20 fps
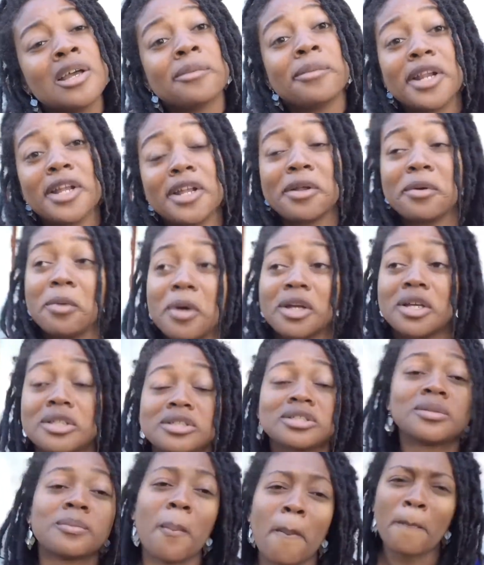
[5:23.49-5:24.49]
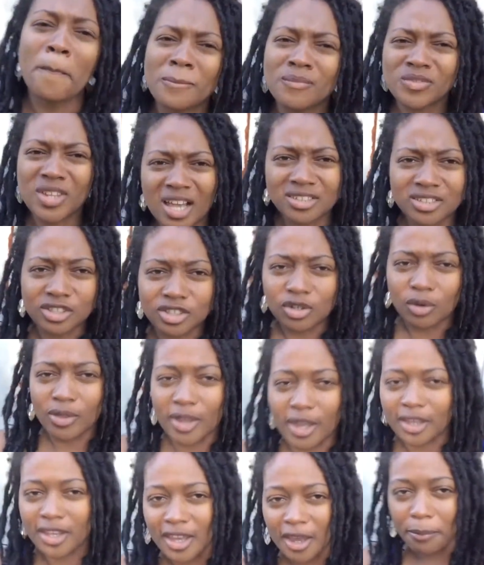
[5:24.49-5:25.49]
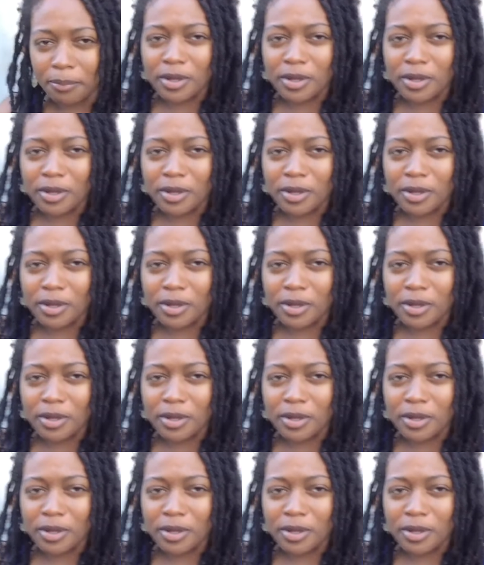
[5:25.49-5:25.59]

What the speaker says: But anyways, I just don't like,